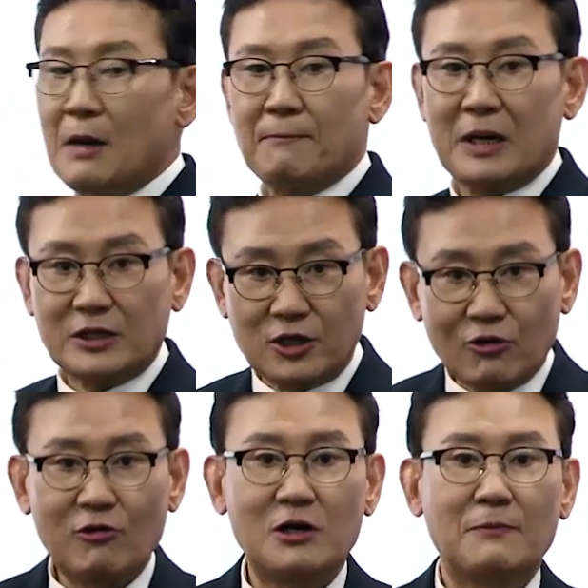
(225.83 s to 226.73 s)

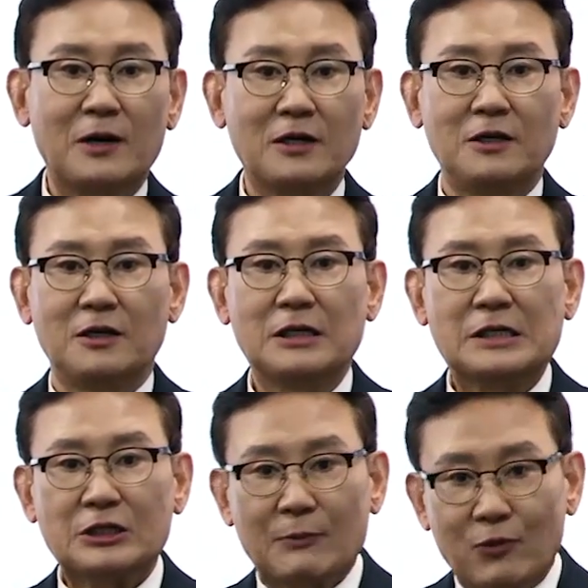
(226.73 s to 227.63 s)
particularly by the
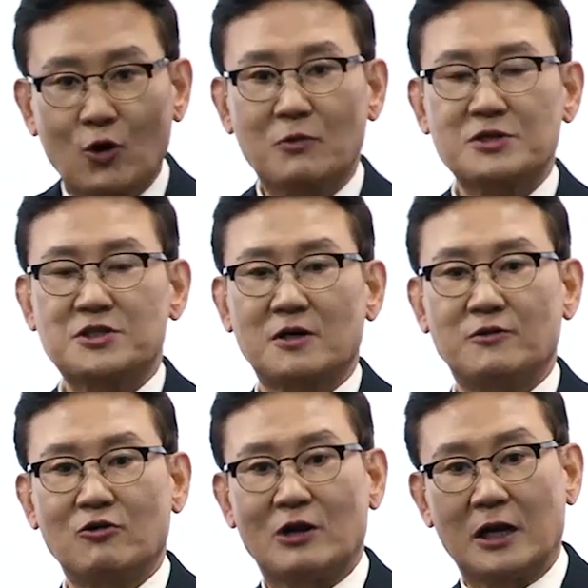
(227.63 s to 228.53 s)
diplomacy of
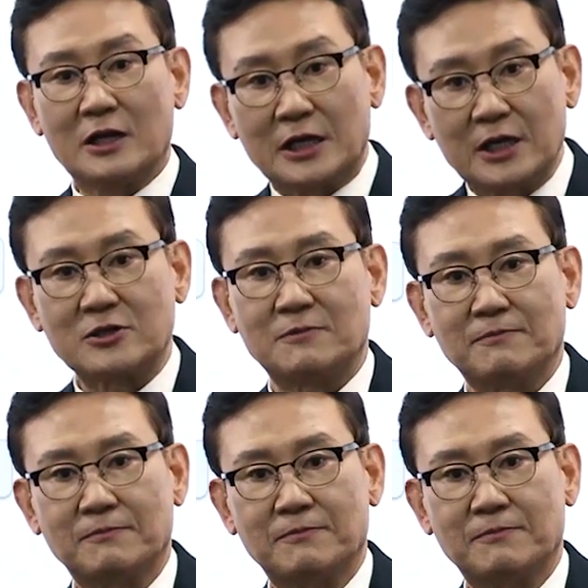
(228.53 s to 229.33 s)
the United Kingdom.